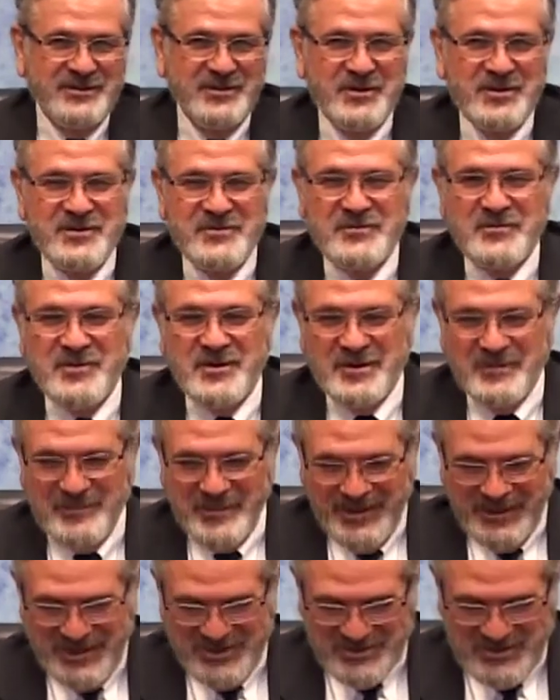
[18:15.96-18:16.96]
couldn't afford to
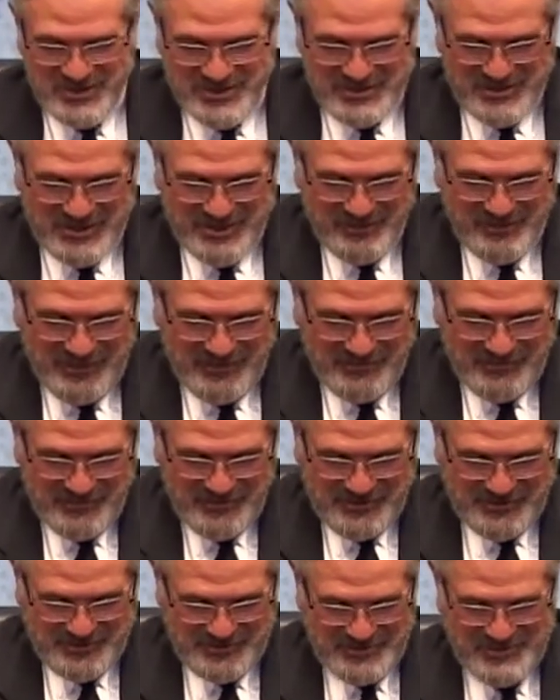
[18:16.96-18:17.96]
make any change. I had paid for
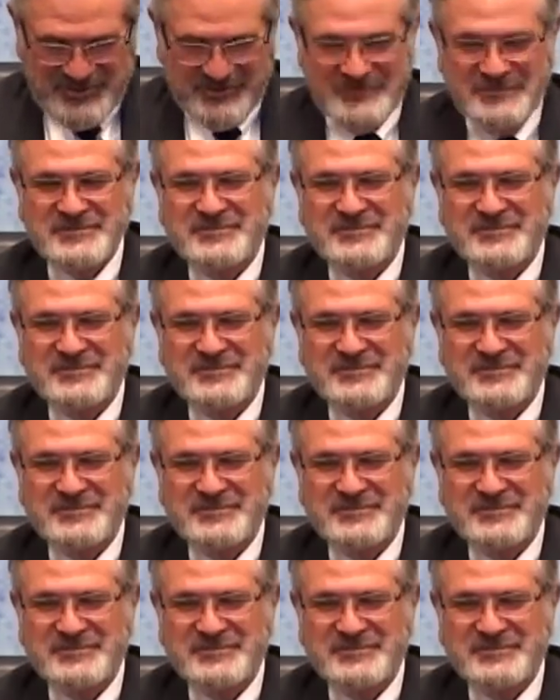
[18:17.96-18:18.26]
it, so.